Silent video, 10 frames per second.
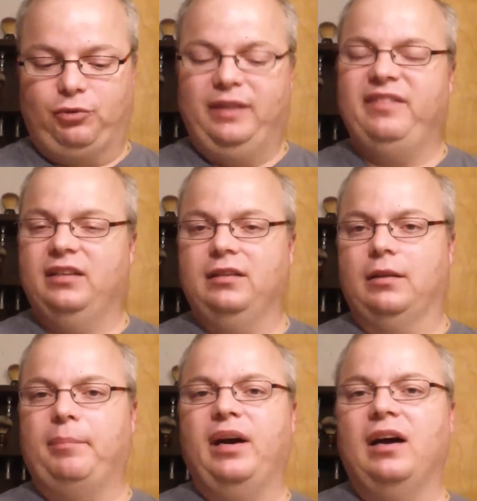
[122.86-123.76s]
to revisit
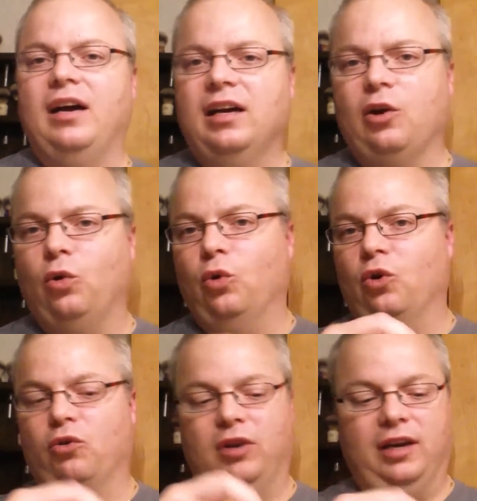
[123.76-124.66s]
the puck
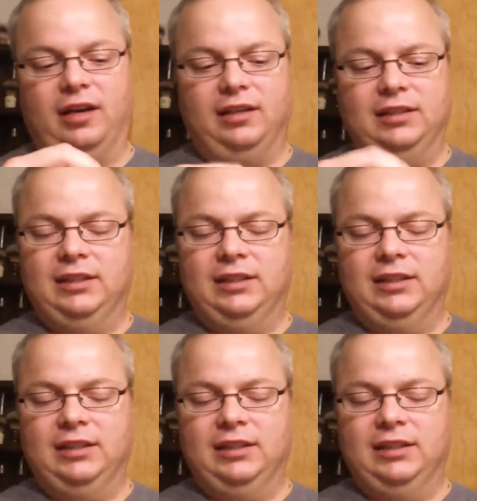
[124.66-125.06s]
or, uh,